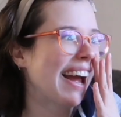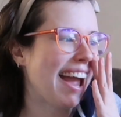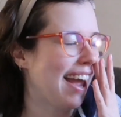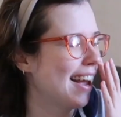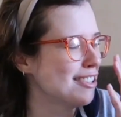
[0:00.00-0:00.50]

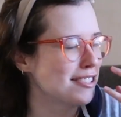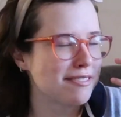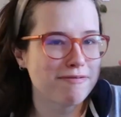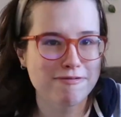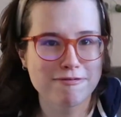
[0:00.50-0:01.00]
and
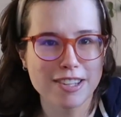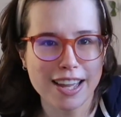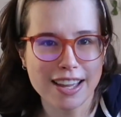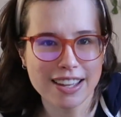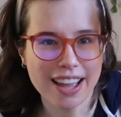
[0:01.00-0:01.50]

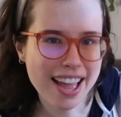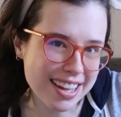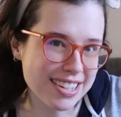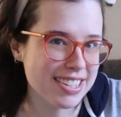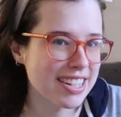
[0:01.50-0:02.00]
the
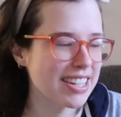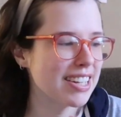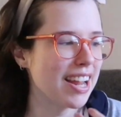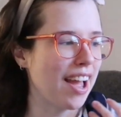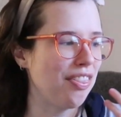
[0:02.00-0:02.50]

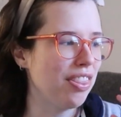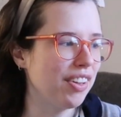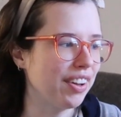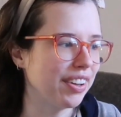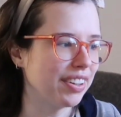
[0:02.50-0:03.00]
editing and
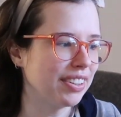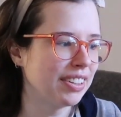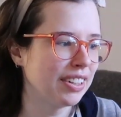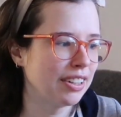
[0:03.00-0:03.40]
the